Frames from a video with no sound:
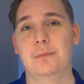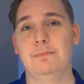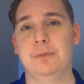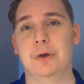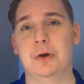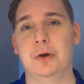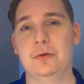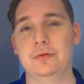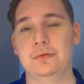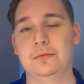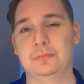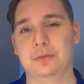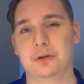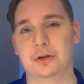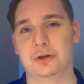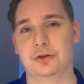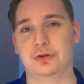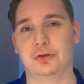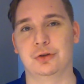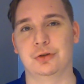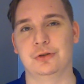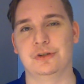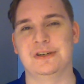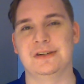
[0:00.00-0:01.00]
bone
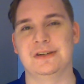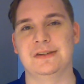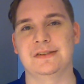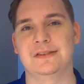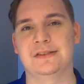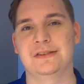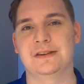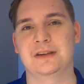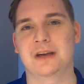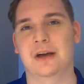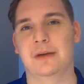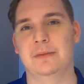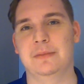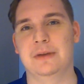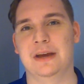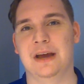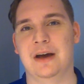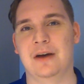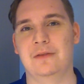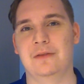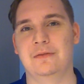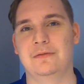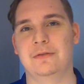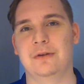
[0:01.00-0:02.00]
protrusions coming
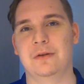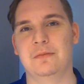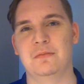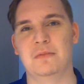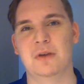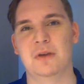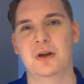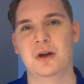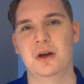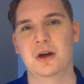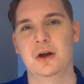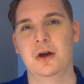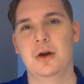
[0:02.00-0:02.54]
out from